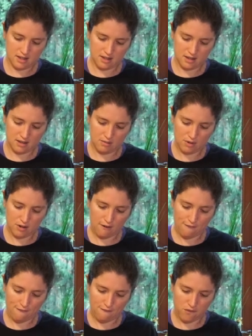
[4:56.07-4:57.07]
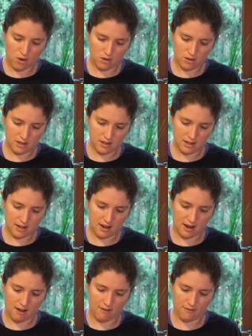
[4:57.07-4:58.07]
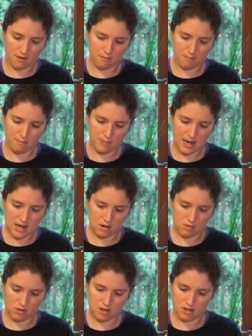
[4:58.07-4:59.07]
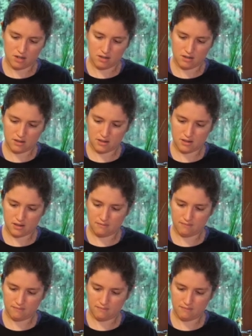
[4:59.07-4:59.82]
And then we're gonna fold it in half backwards.